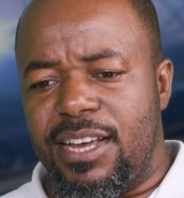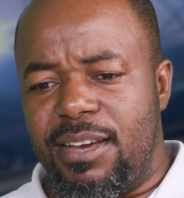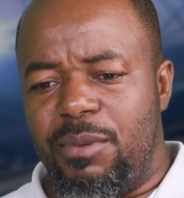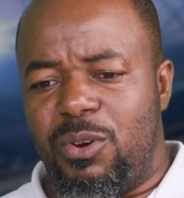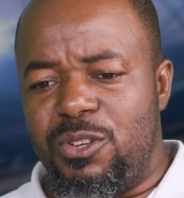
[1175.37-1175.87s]

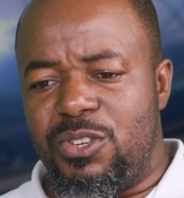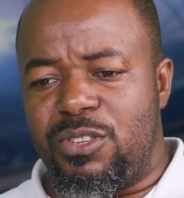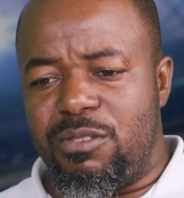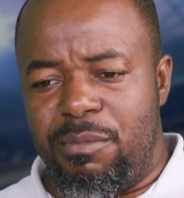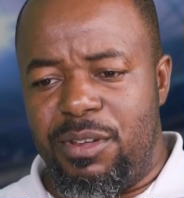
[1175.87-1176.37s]

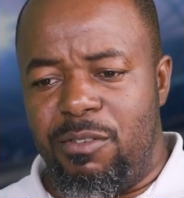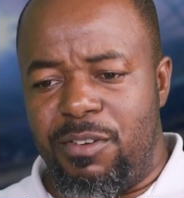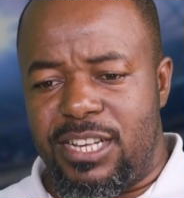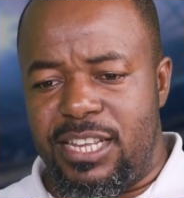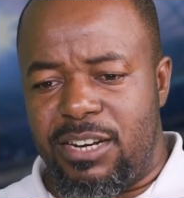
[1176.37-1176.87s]
because
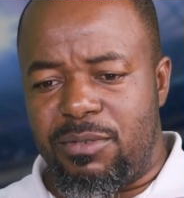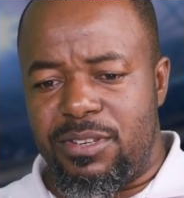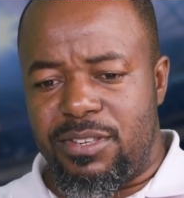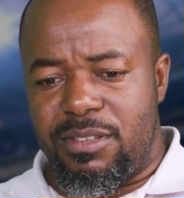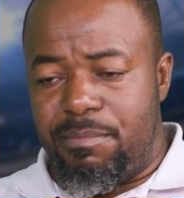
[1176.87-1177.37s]
obviously that
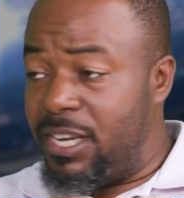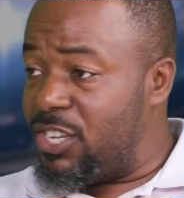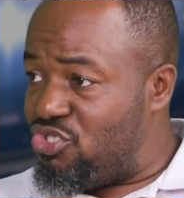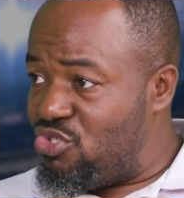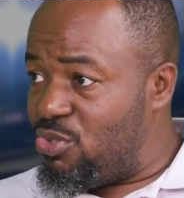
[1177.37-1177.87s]
was the
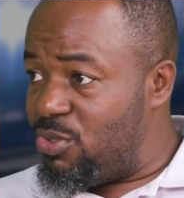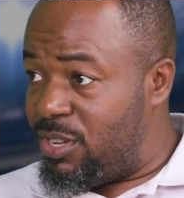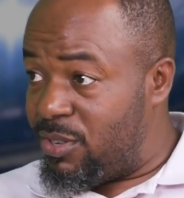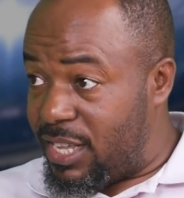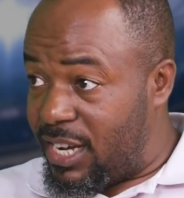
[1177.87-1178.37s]
biggest draw.
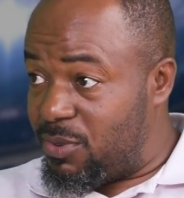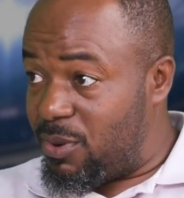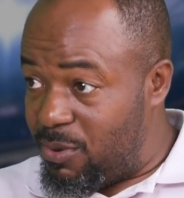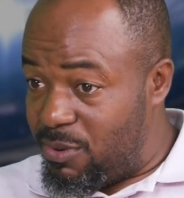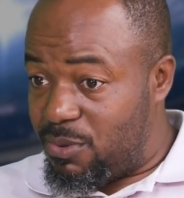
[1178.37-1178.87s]
These are the guys who
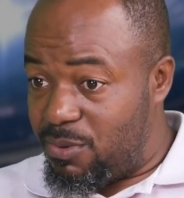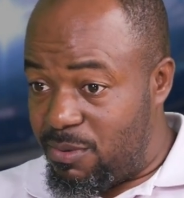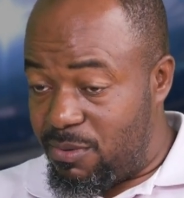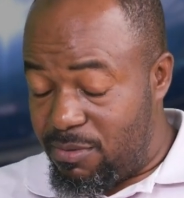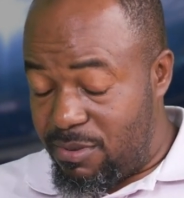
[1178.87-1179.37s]
are going
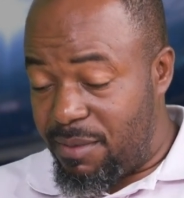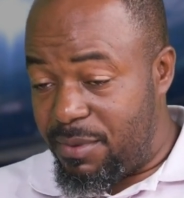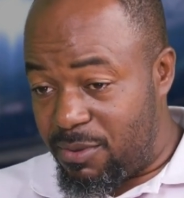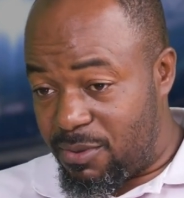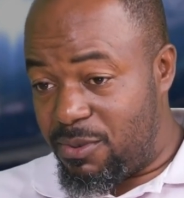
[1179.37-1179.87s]
to
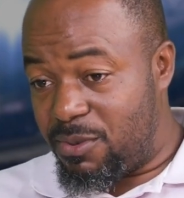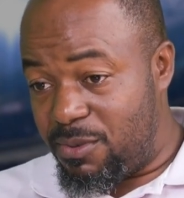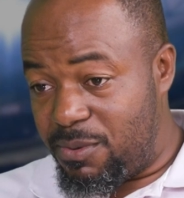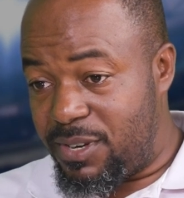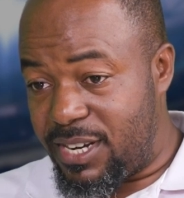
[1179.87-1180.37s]
determine who's going
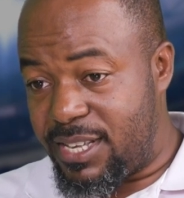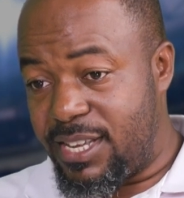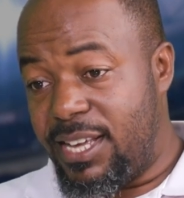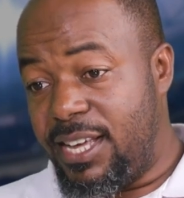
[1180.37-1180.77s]
to take